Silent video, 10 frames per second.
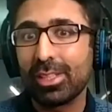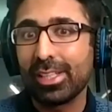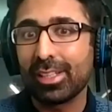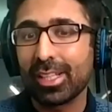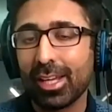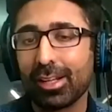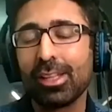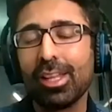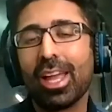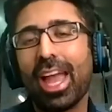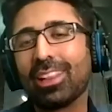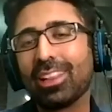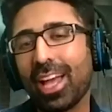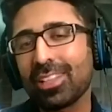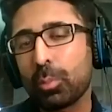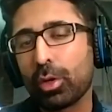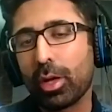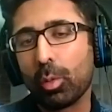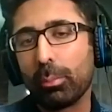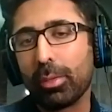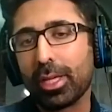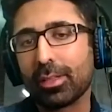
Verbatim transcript: really going to get it and last point i want to make